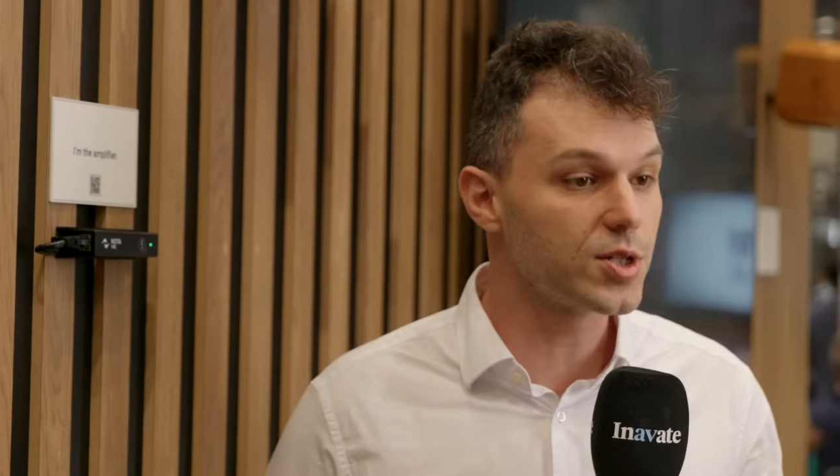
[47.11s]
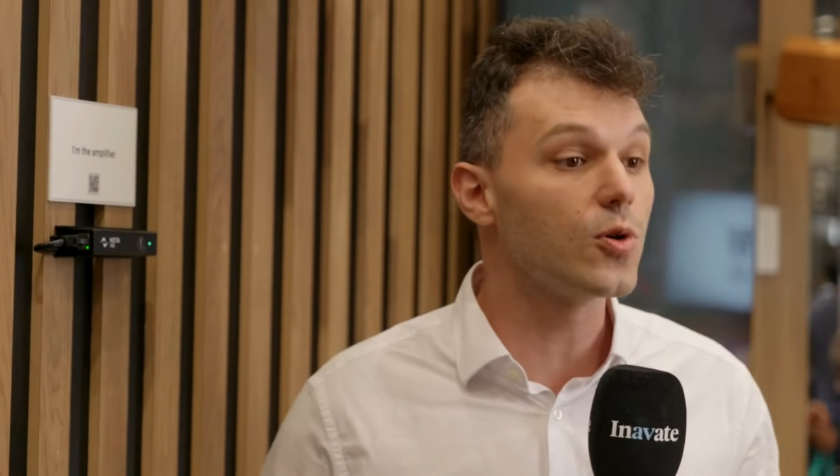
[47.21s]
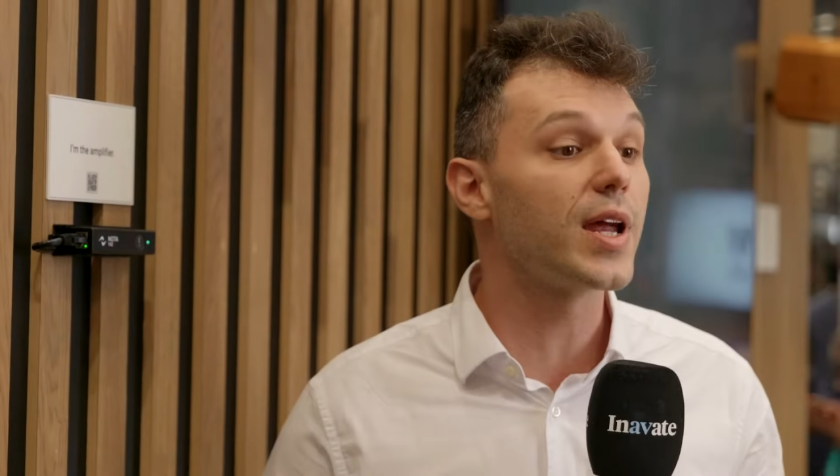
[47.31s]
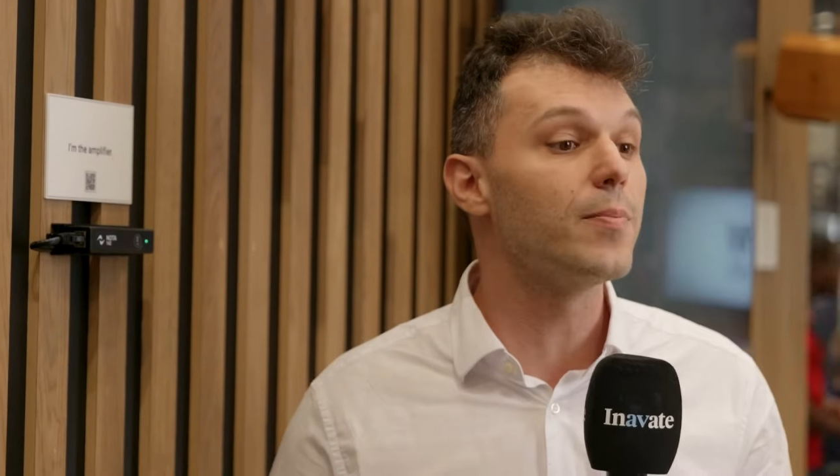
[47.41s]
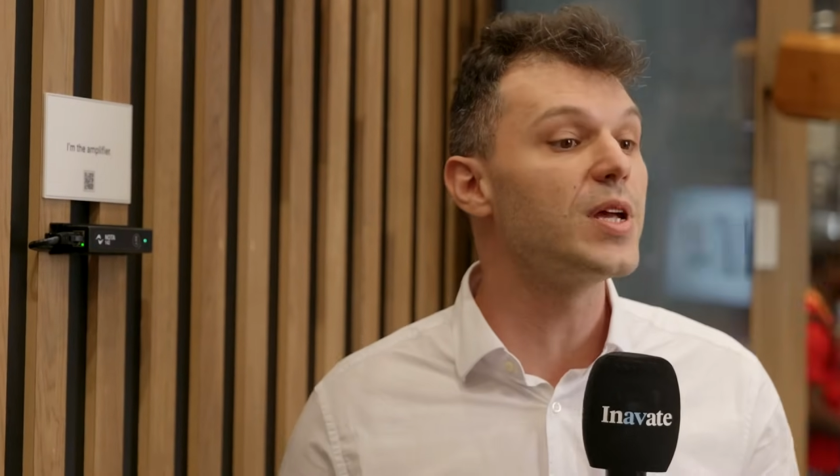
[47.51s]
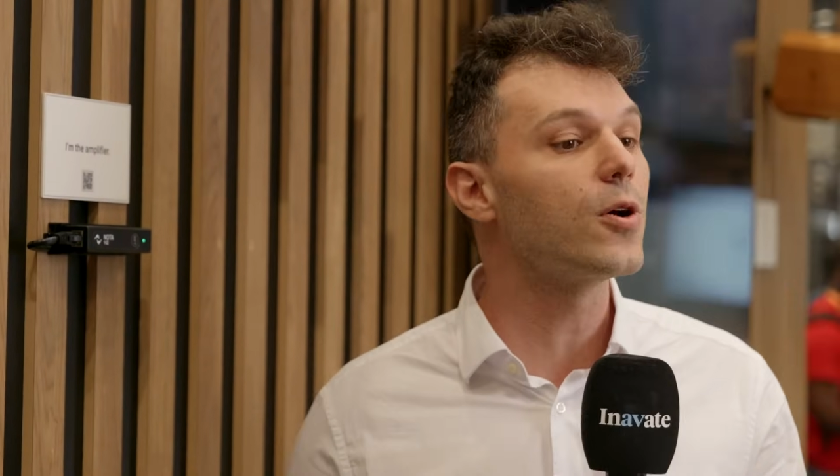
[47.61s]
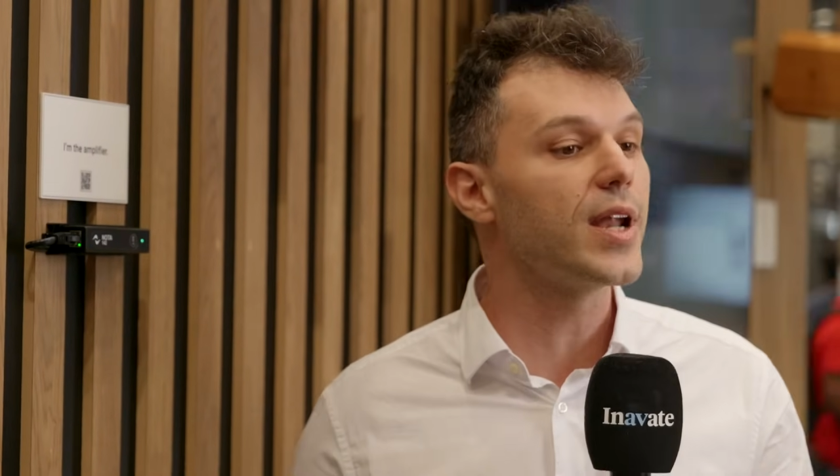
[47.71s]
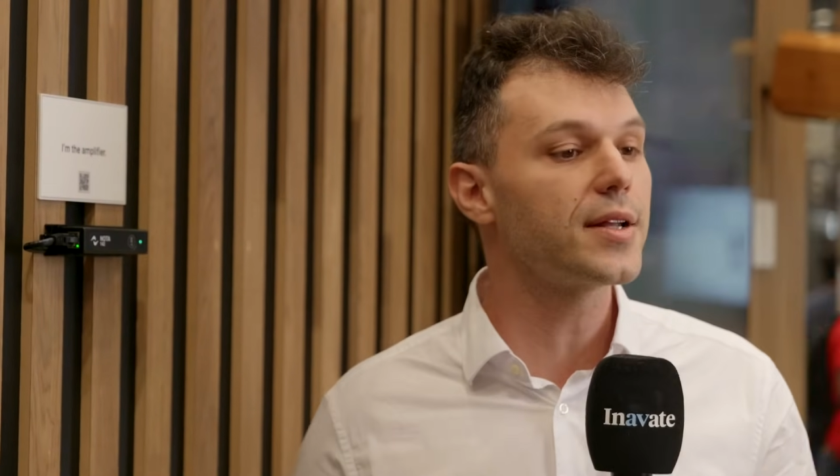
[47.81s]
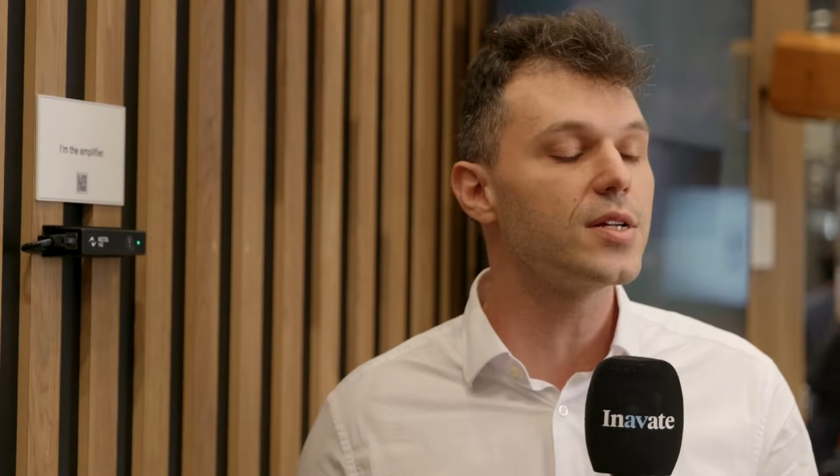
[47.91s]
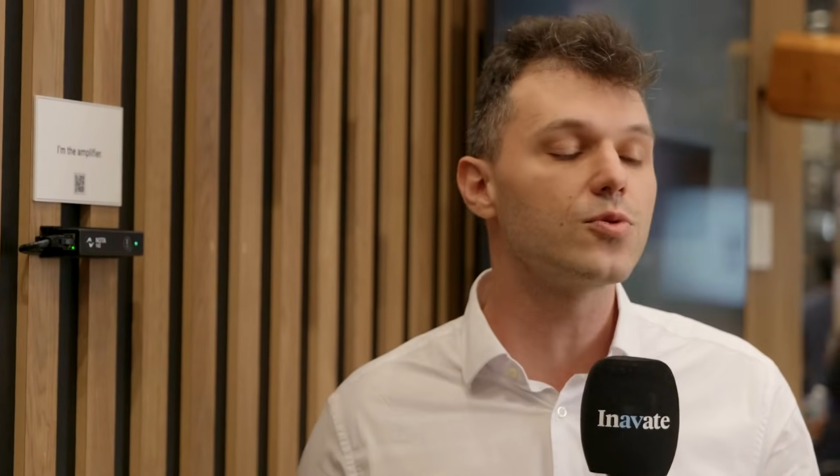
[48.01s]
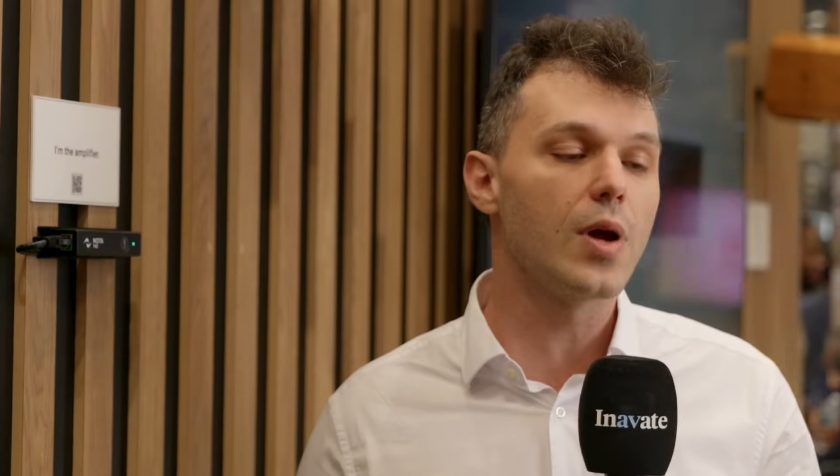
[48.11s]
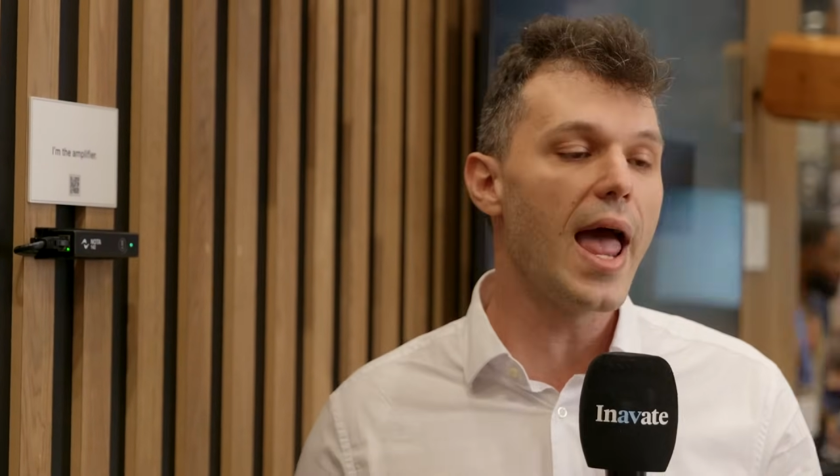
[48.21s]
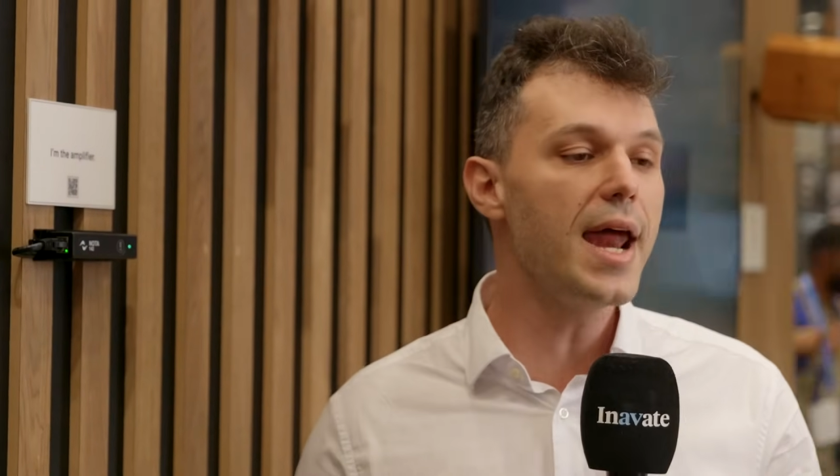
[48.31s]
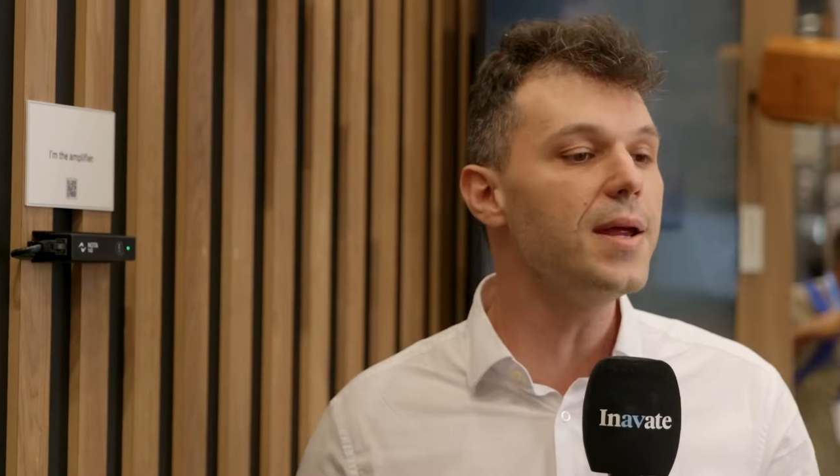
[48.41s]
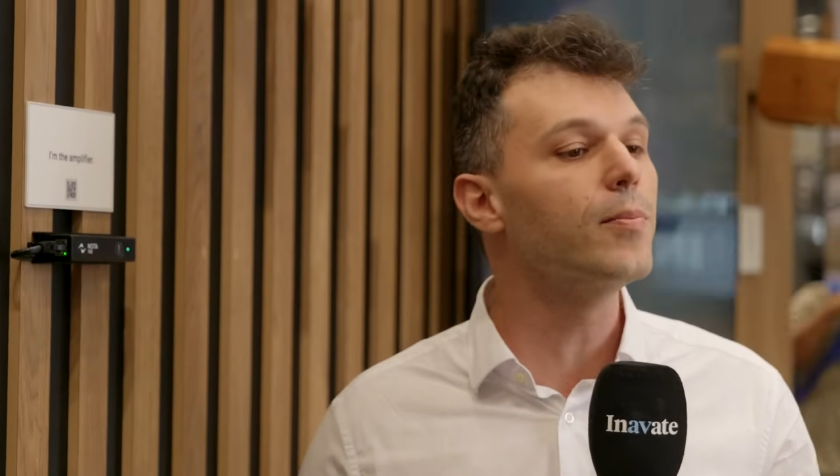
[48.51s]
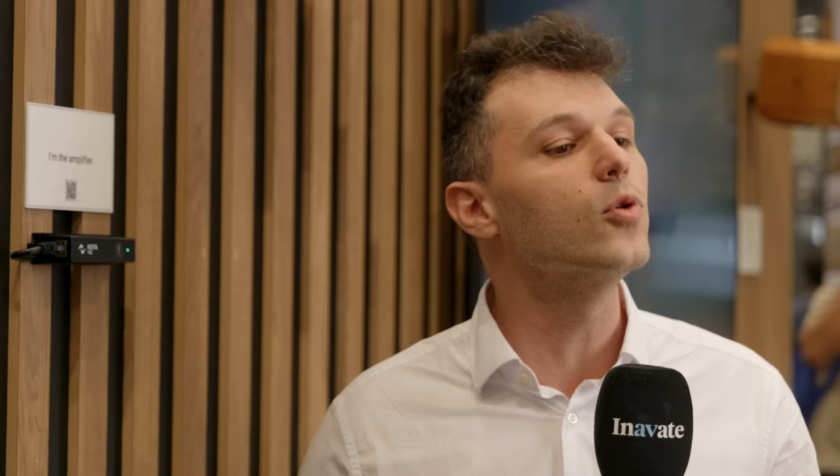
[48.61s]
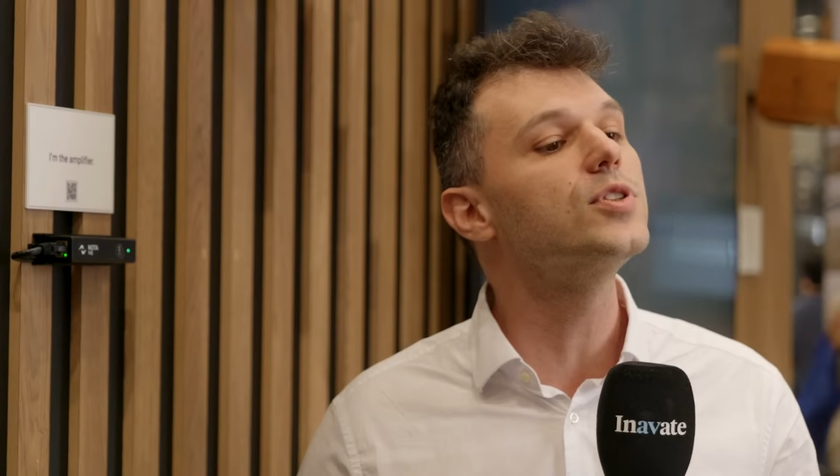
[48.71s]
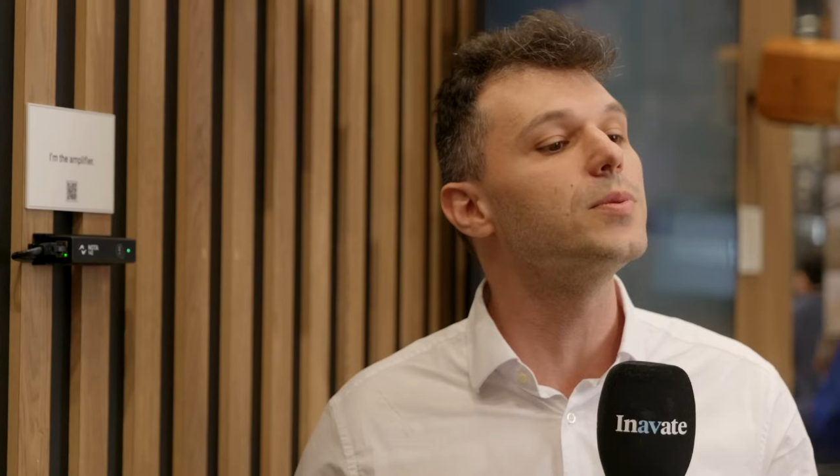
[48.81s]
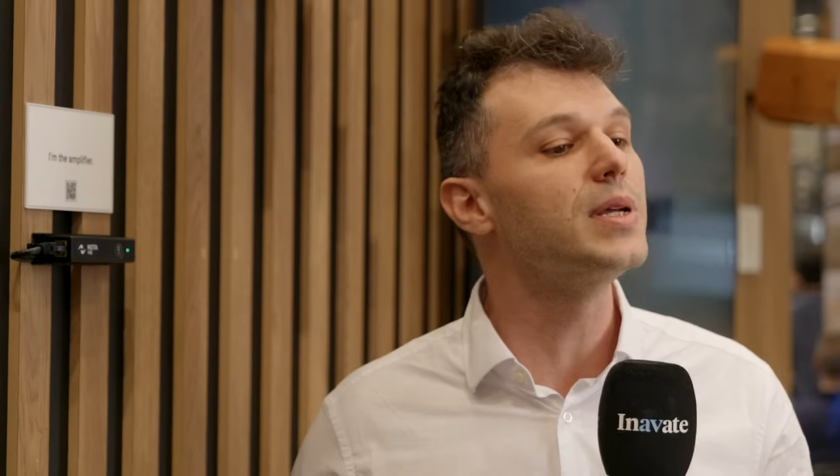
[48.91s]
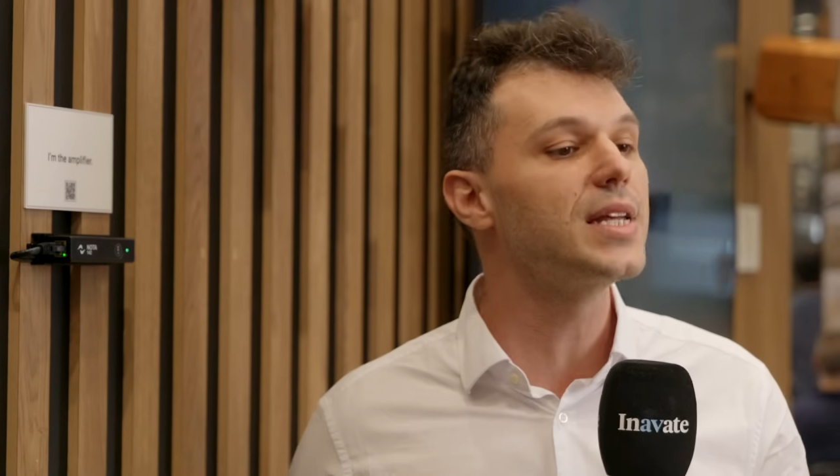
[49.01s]
so can be connected to any
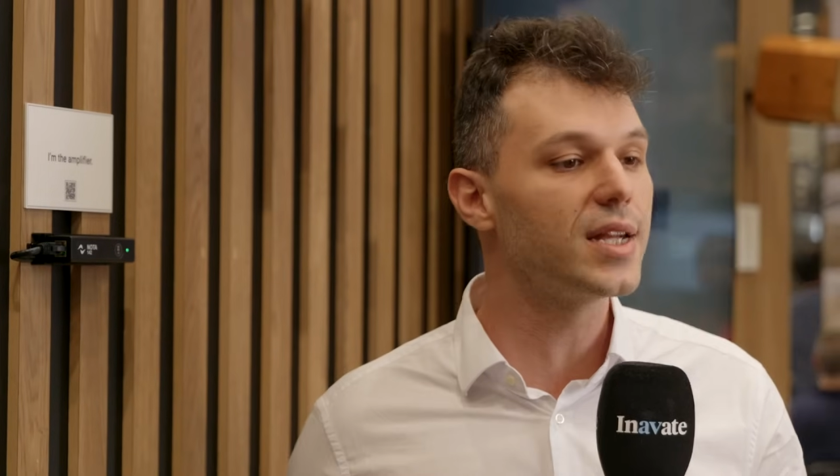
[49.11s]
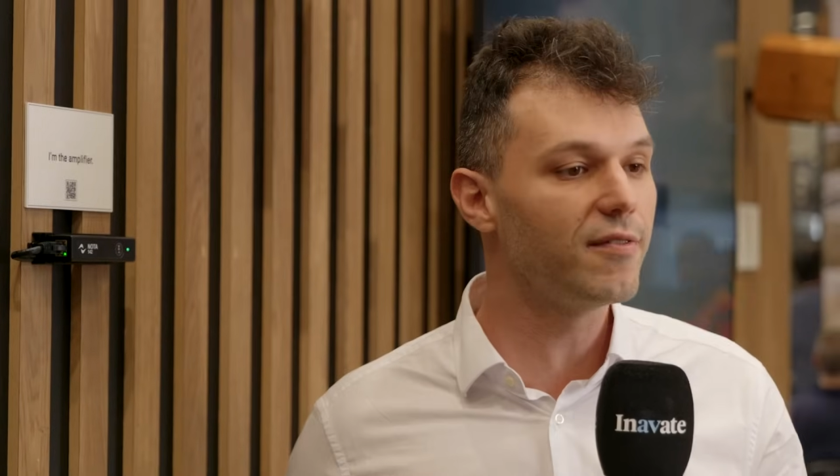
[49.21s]
multimedia